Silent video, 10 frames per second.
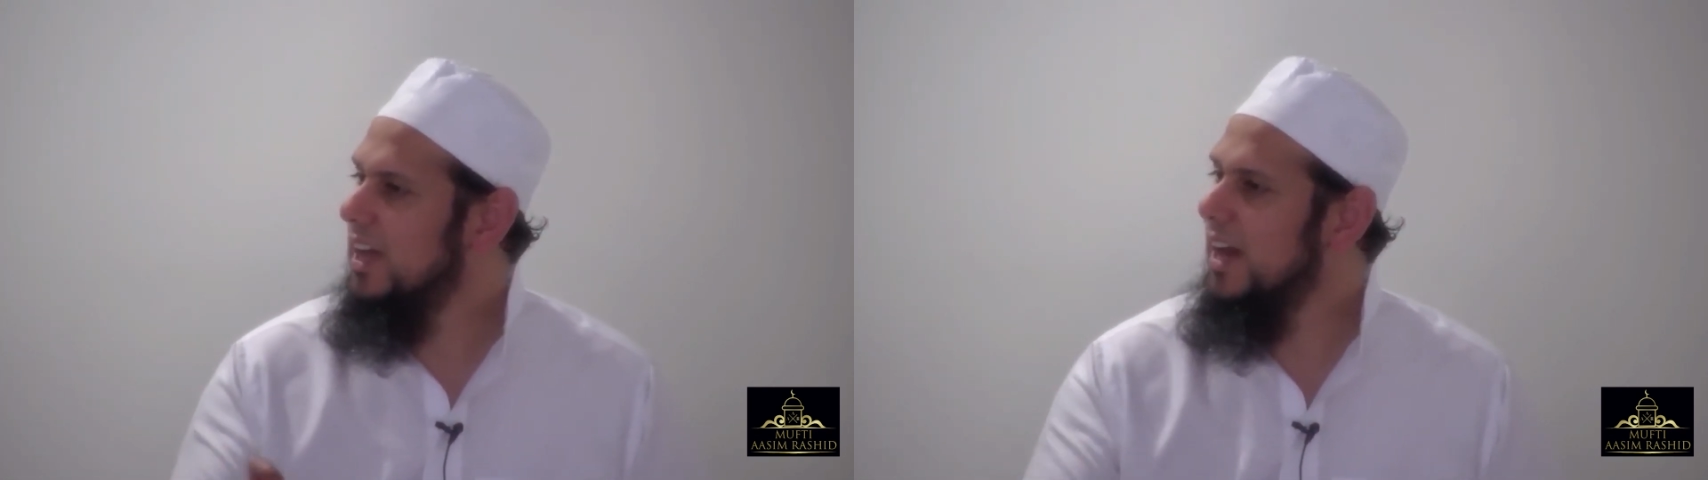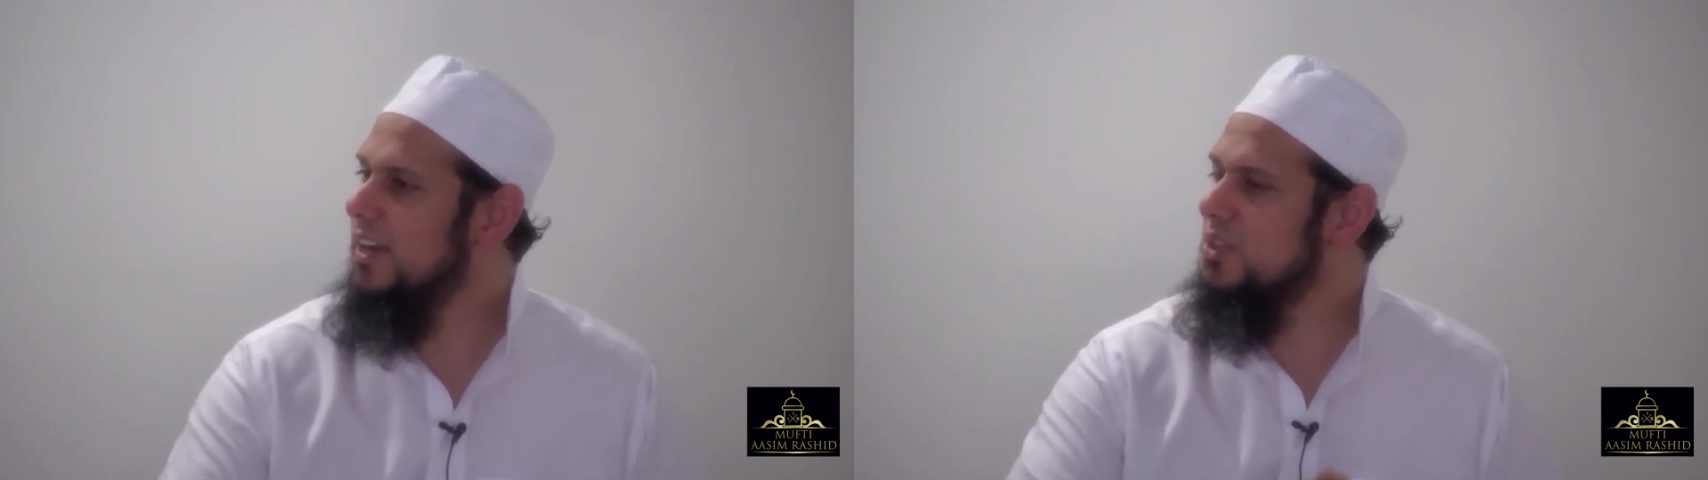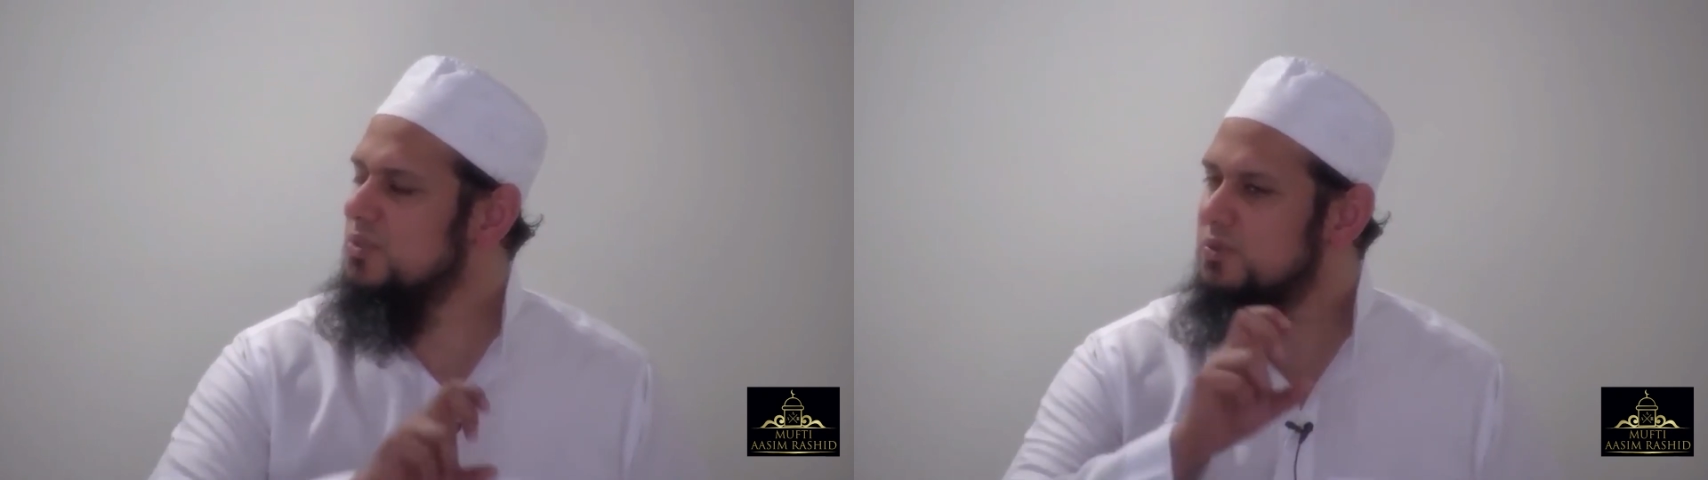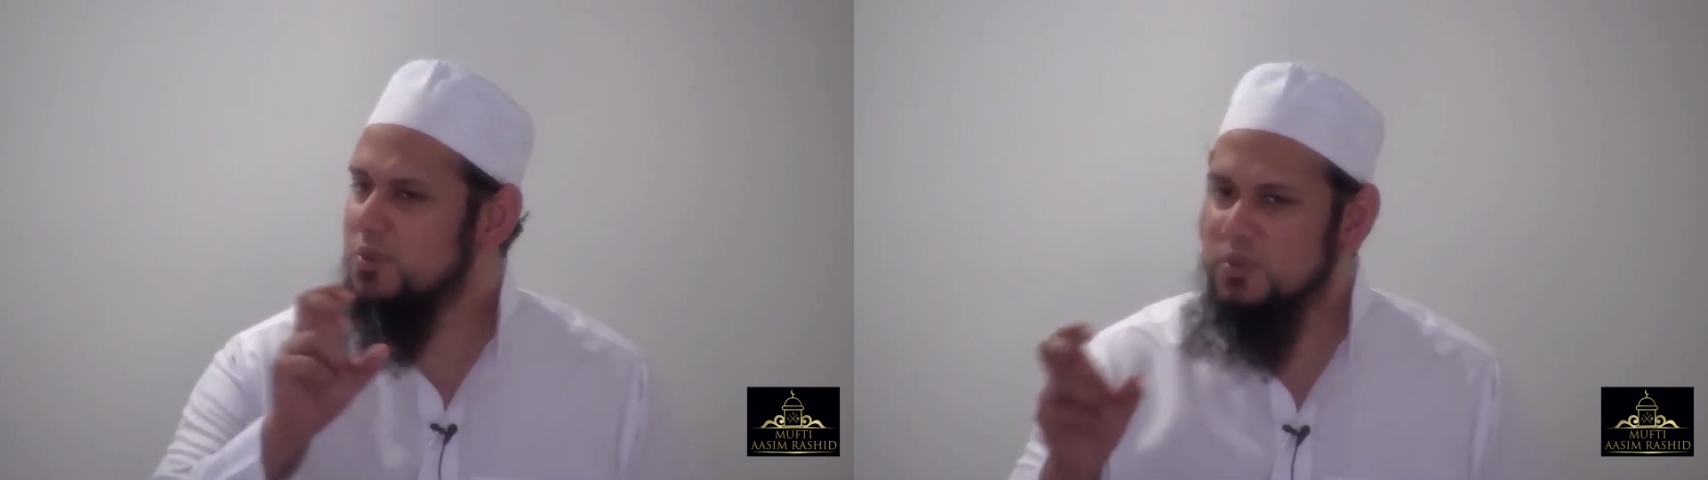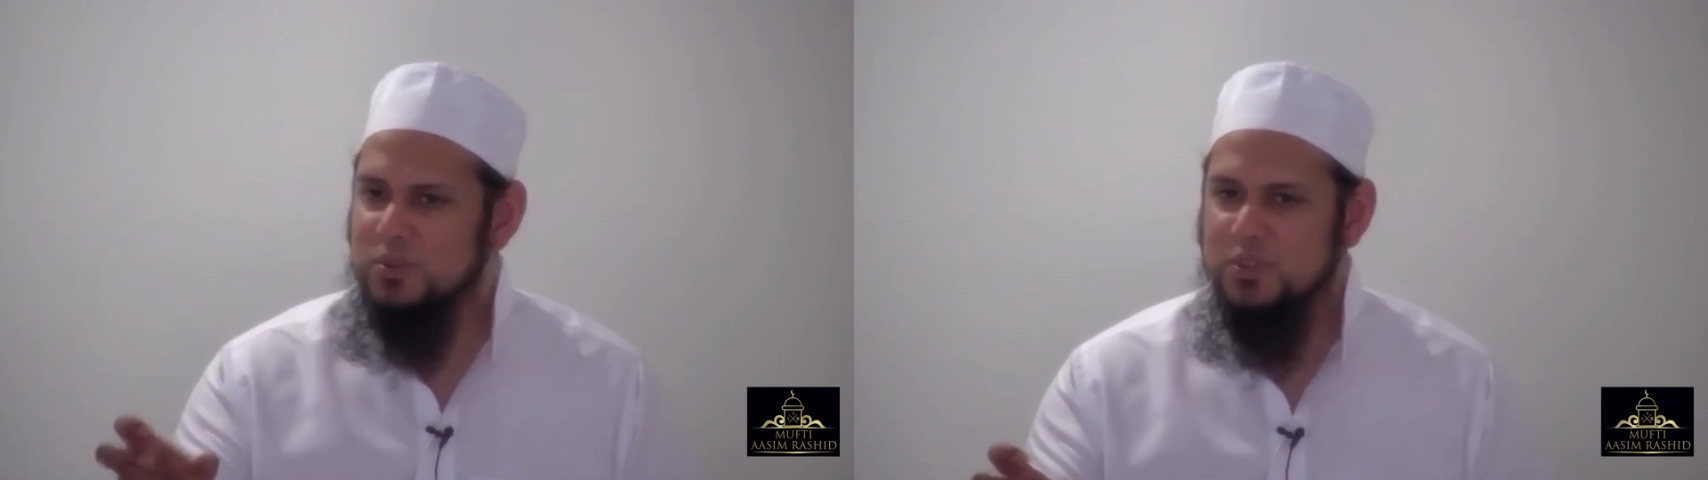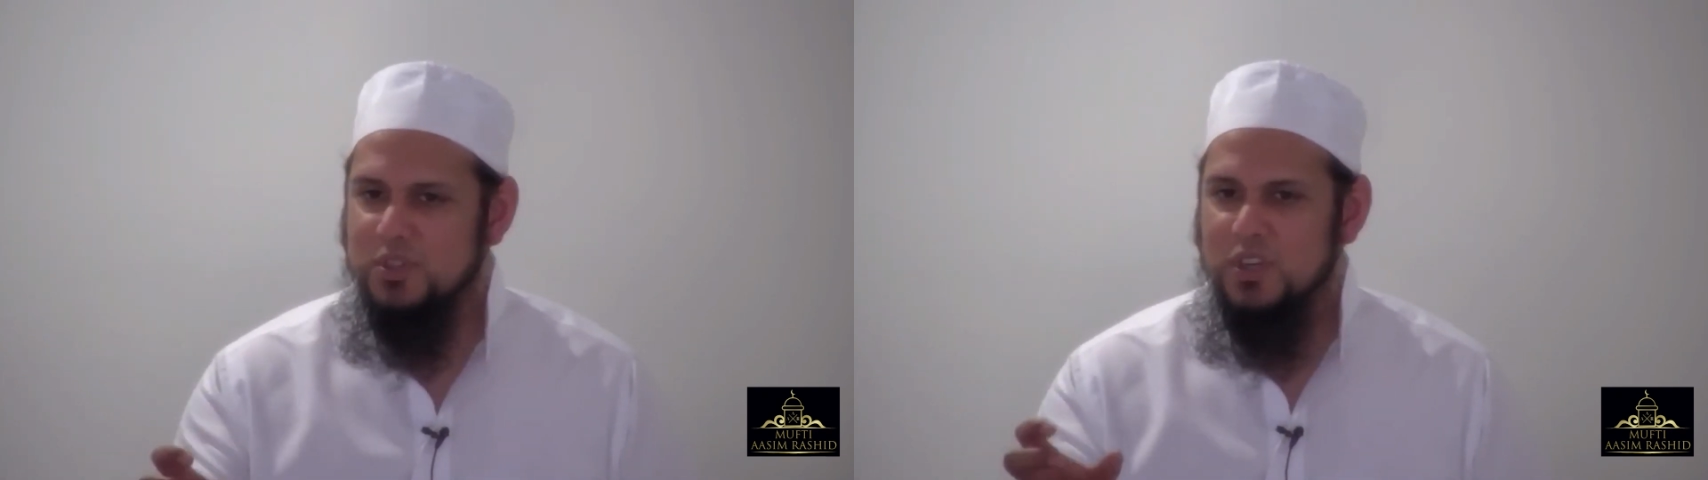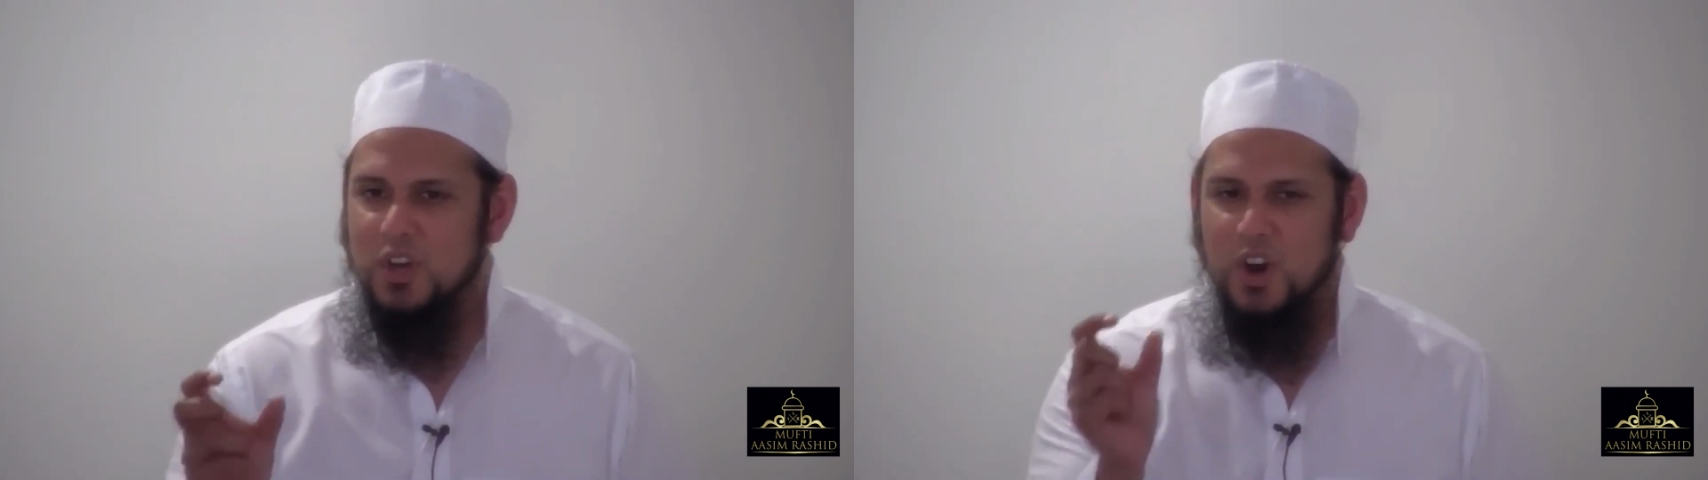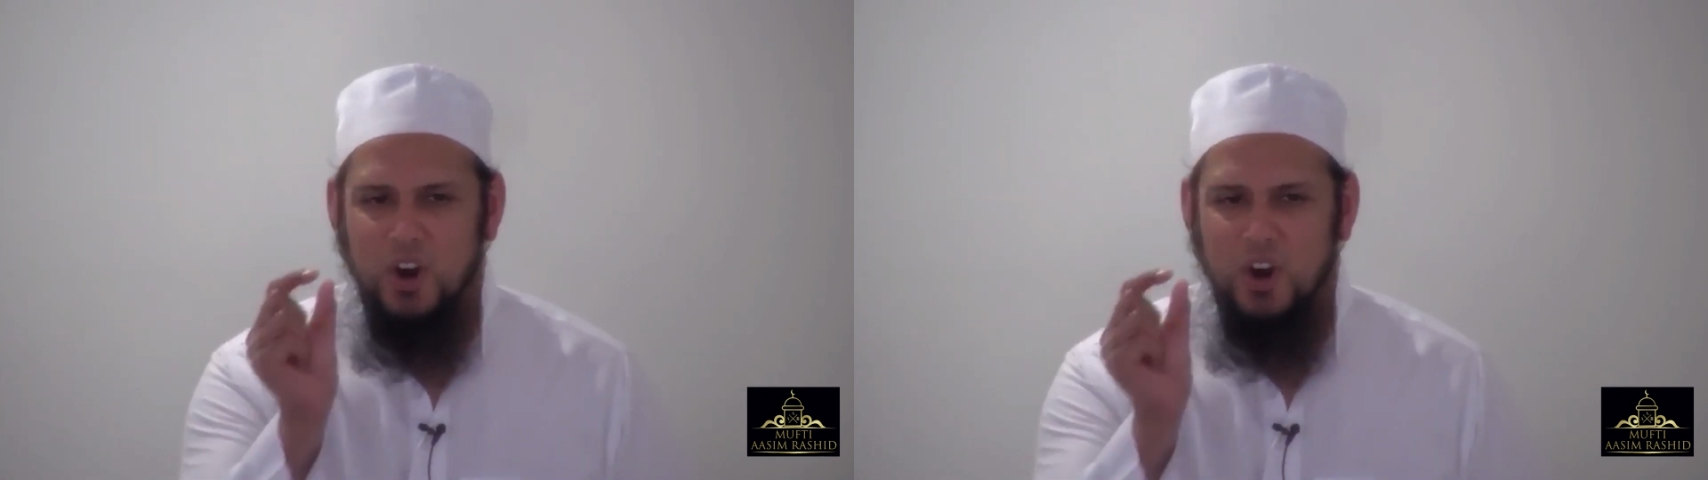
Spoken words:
and its fruits